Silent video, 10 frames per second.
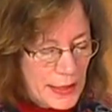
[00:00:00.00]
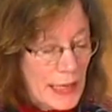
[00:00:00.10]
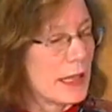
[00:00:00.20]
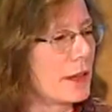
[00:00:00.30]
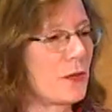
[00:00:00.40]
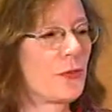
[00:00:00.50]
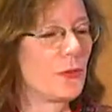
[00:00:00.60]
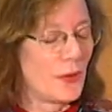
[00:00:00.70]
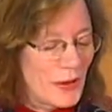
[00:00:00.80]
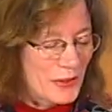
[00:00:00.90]
and an
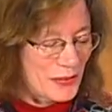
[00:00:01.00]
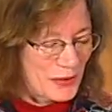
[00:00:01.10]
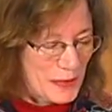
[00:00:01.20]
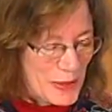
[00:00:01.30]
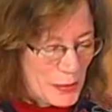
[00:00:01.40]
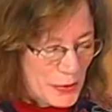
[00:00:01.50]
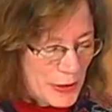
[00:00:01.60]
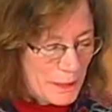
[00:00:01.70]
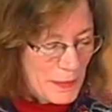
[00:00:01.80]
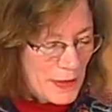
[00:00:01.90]
astonishing memory.